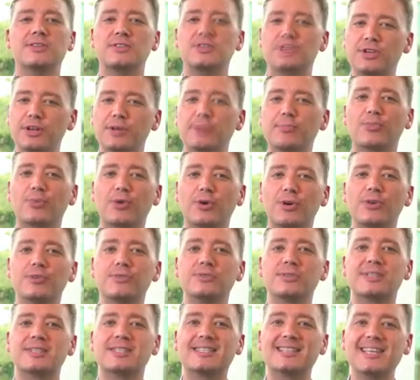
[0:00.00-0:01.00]
Jim
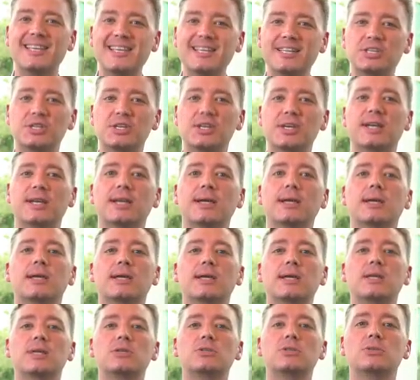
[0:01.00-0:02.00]
Rohn's teaching
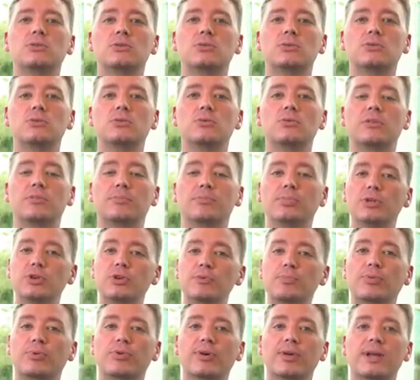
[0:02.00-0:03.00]
into the
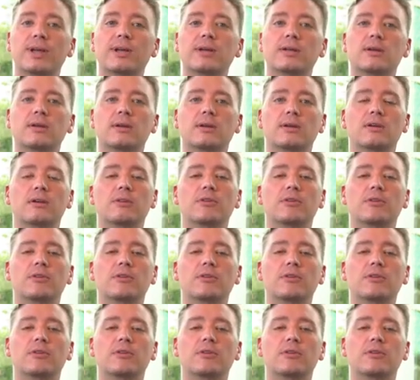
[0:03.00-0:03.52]
blueprint